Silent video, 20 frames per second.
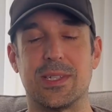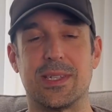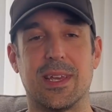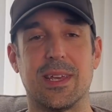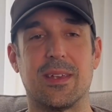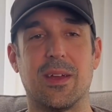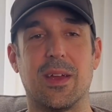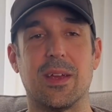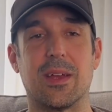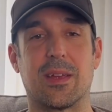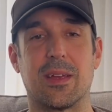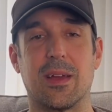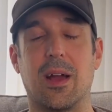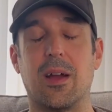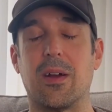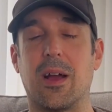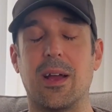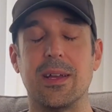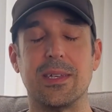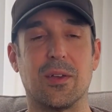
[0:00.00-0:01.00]
just like
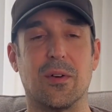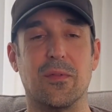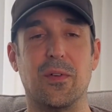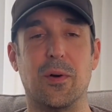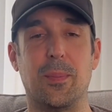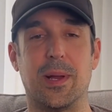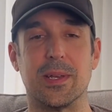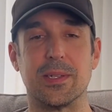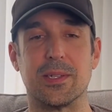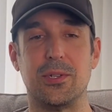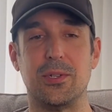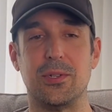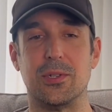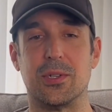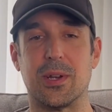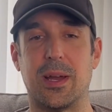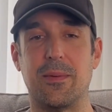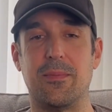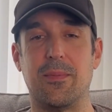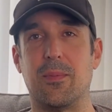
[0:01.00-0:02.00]
high school football is
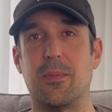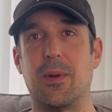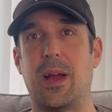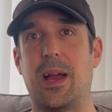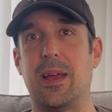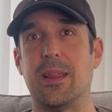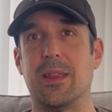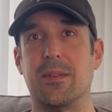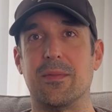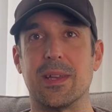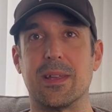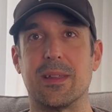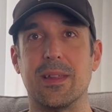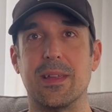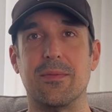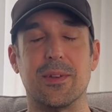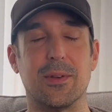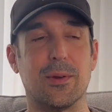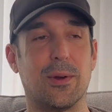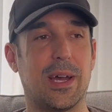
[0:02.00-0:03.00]
huge. I live in
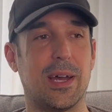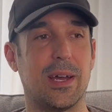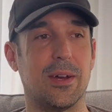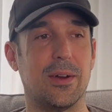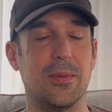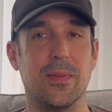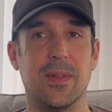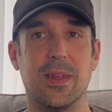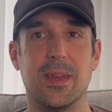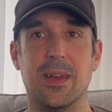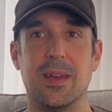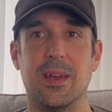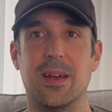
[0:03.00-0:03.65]
Cleveland, Ohio.